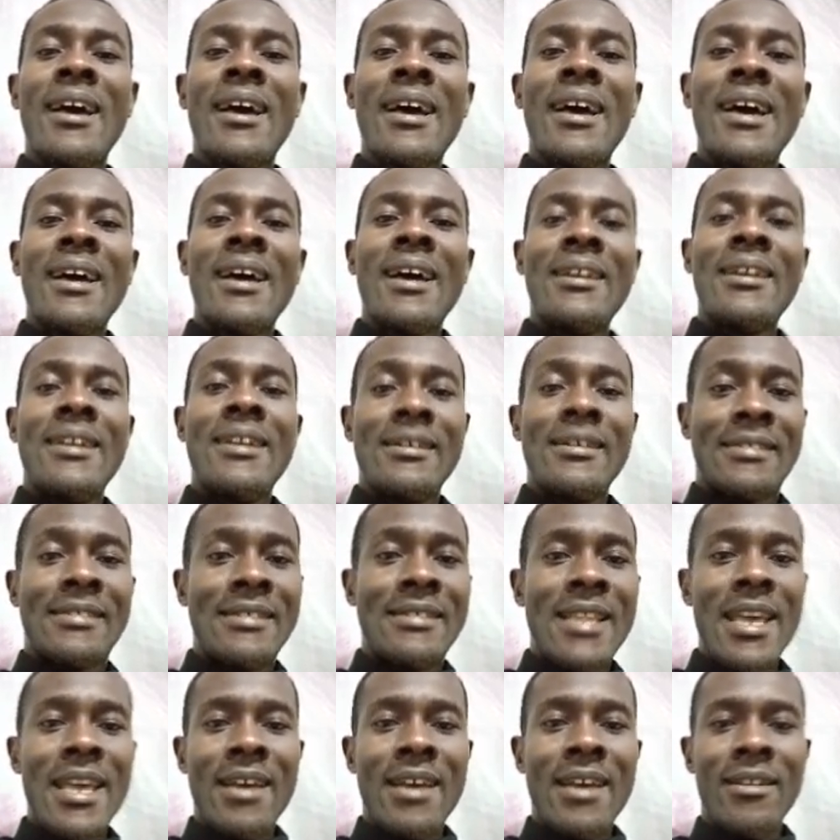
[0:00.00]
and
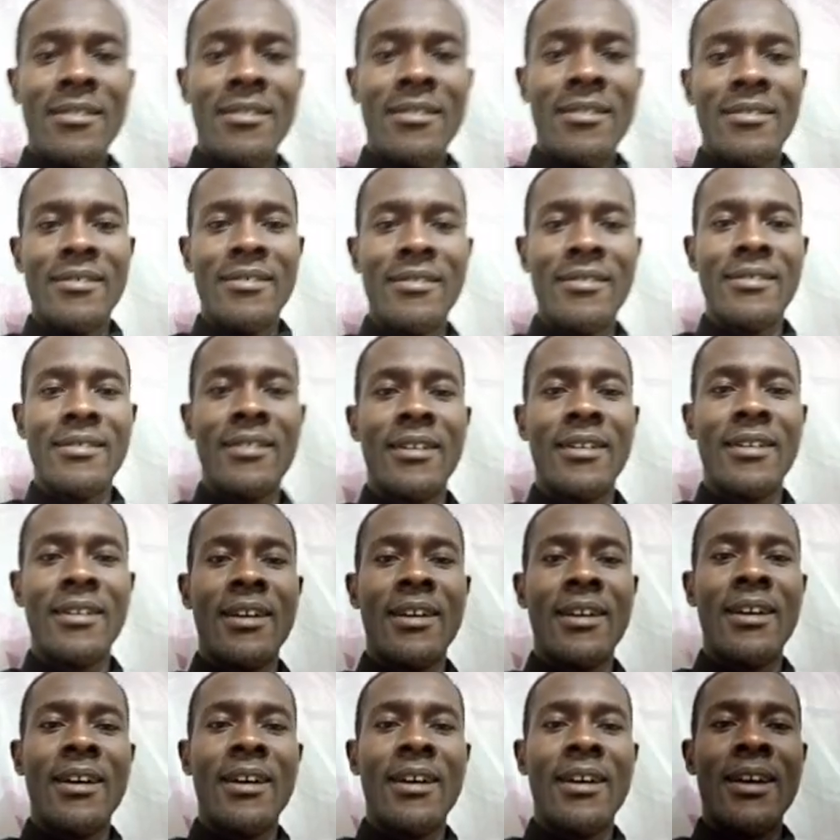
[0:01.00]
certain
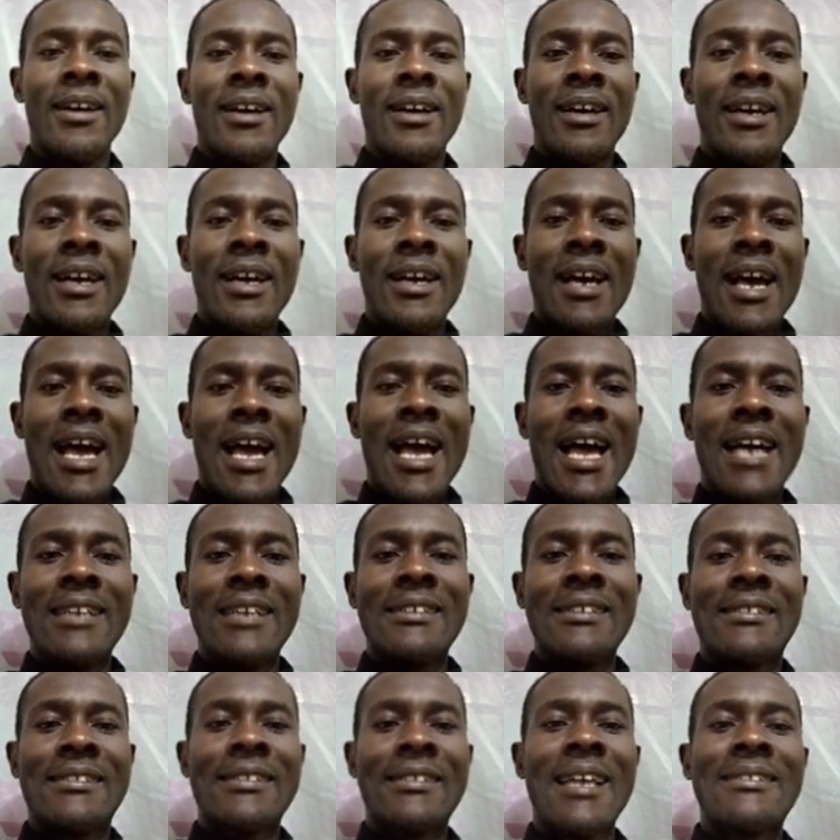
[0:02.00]
beetles.
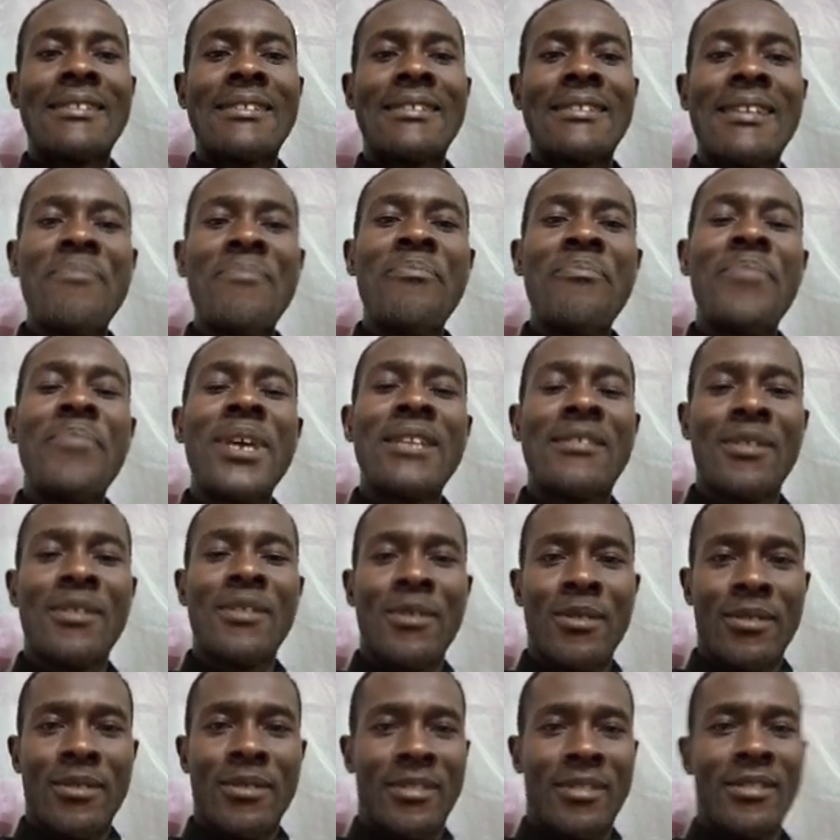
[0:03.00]
There are so
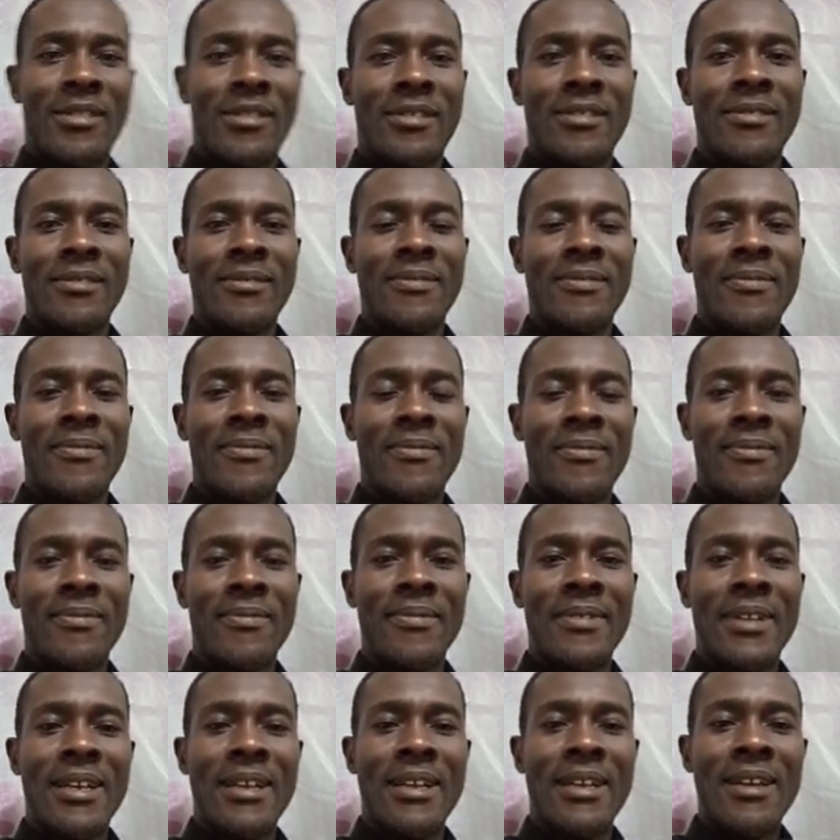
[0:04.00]
many of them that
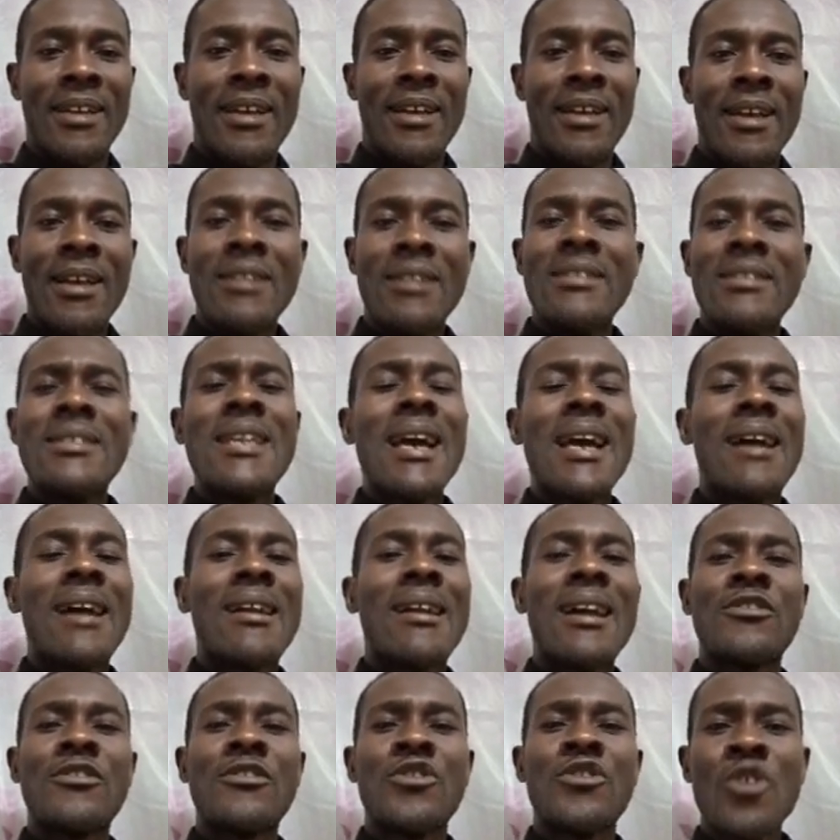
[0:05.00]
feed on
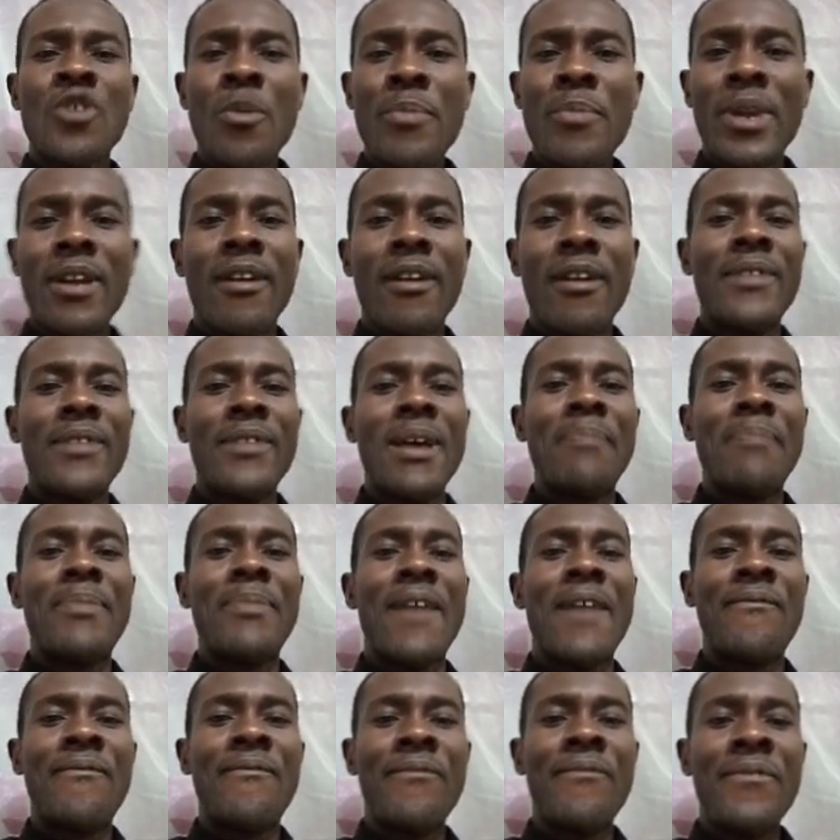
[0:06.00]
leaves of
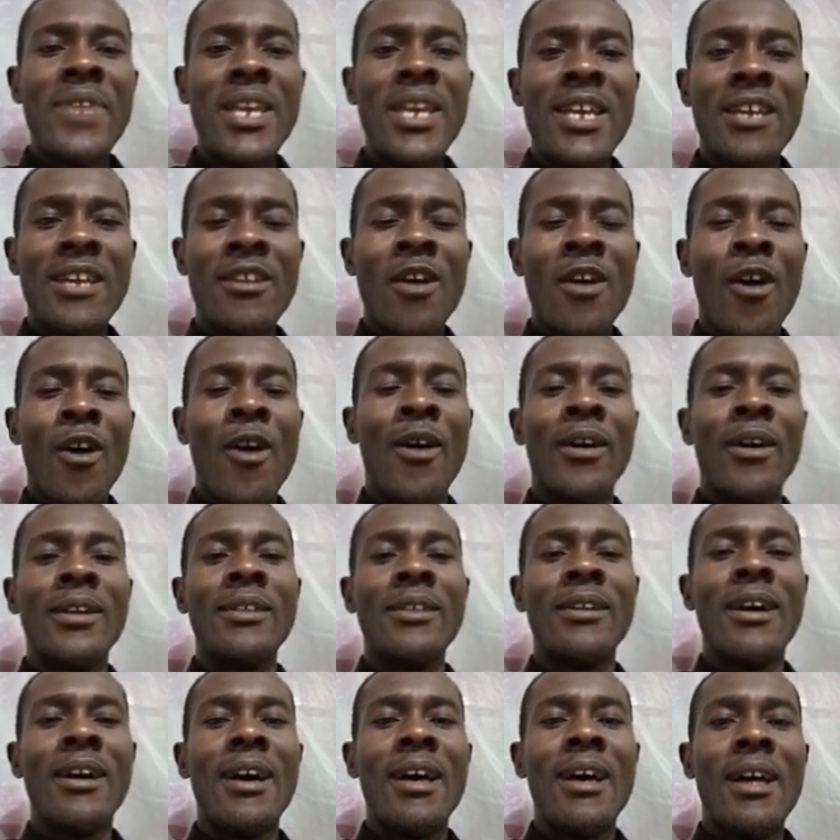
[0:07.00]
plants.
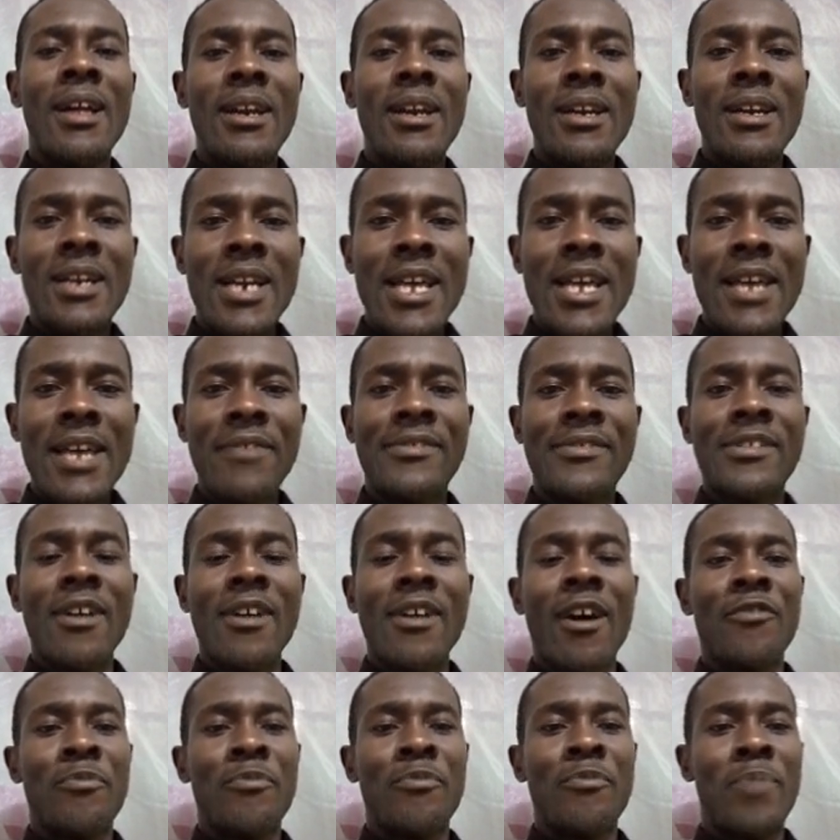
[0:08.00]
And
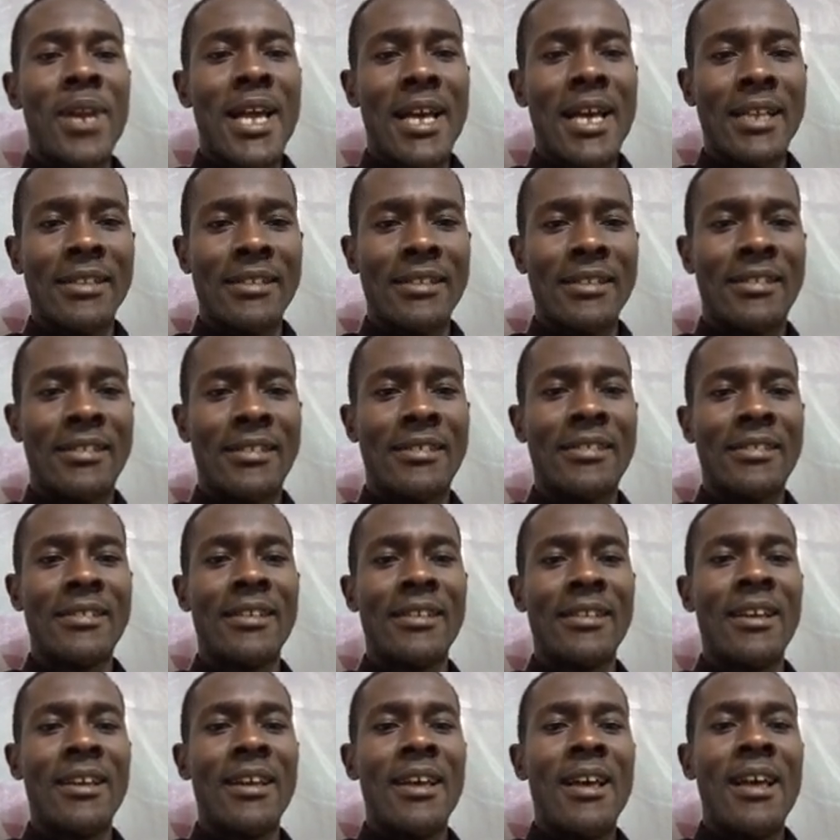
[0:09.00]
some of you
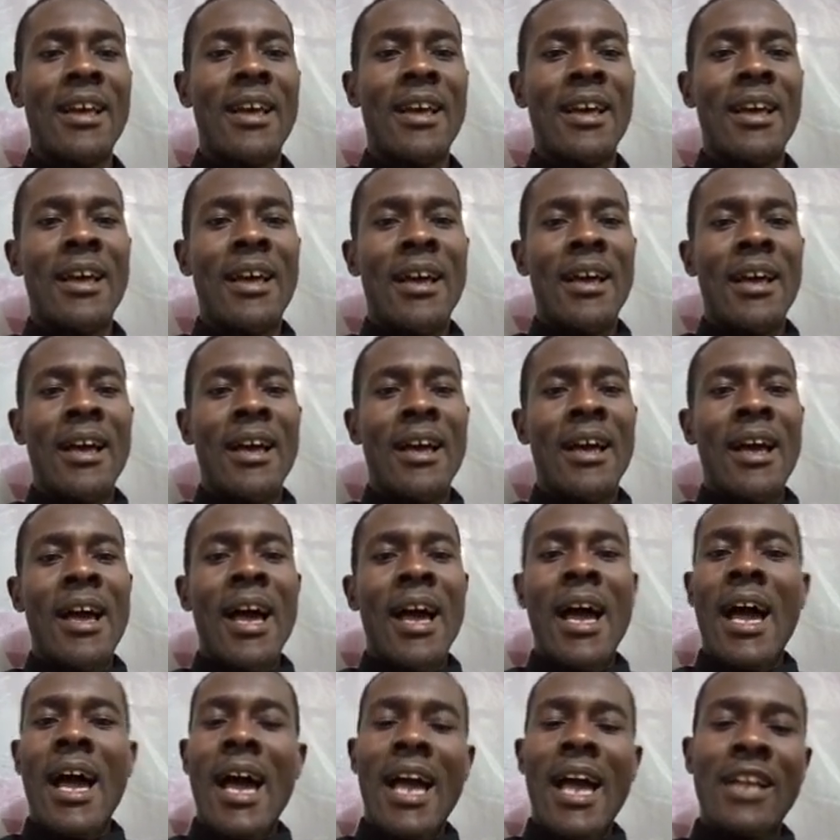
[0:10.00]
can have
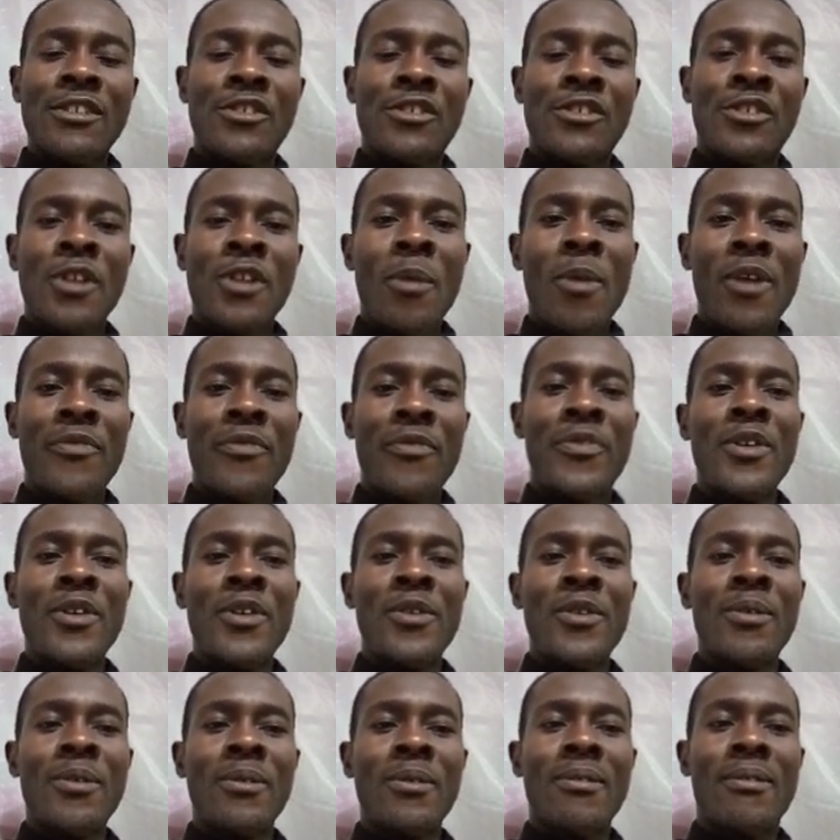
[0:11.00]
examples that
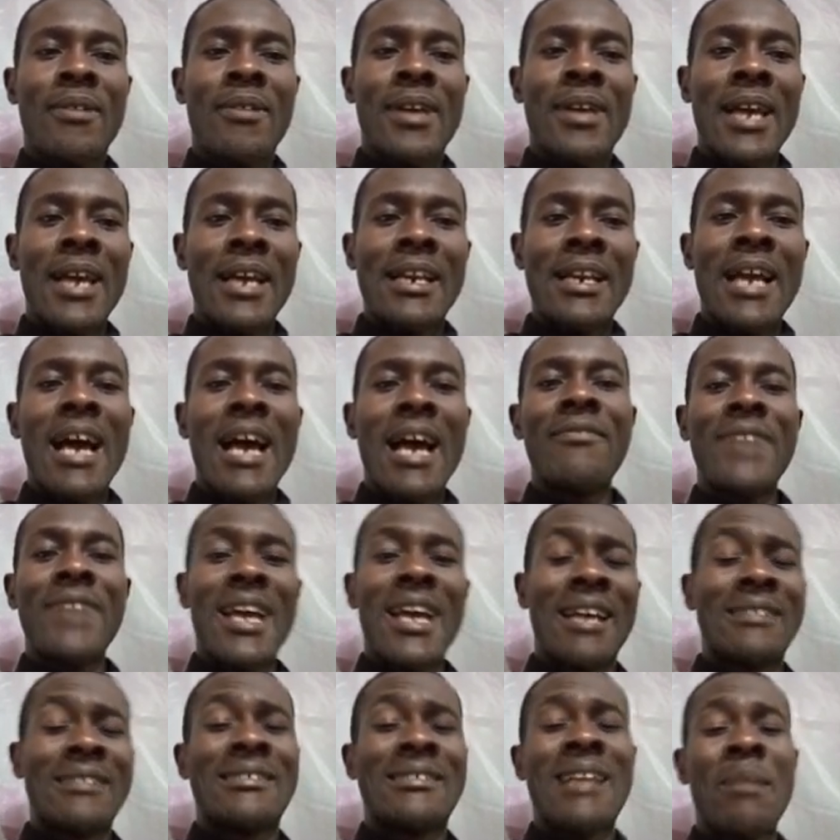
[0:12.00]
I did not
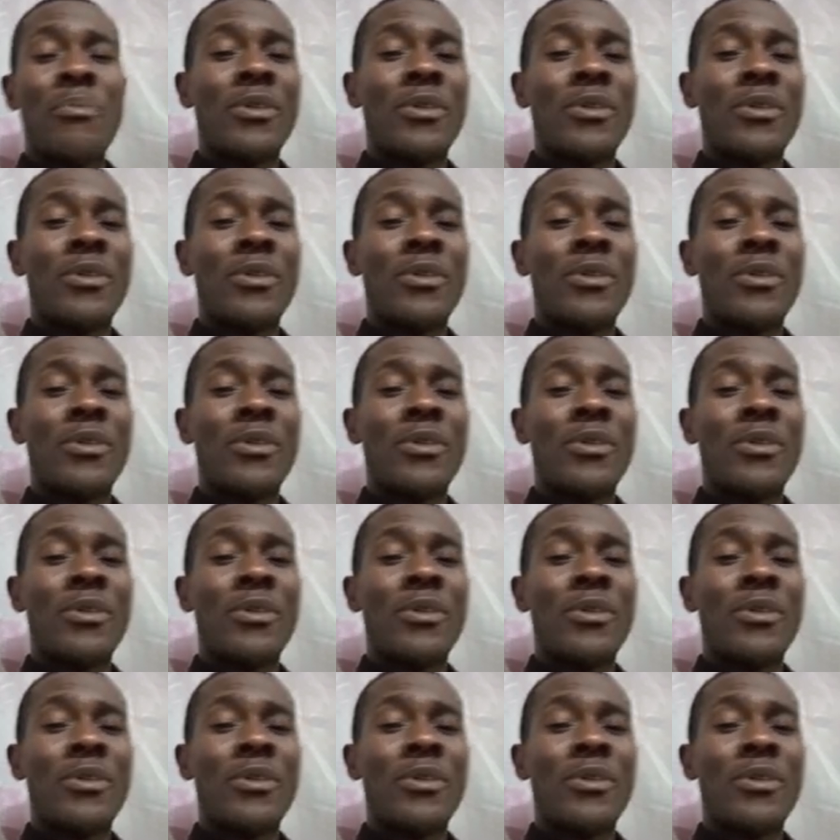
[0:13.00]
mention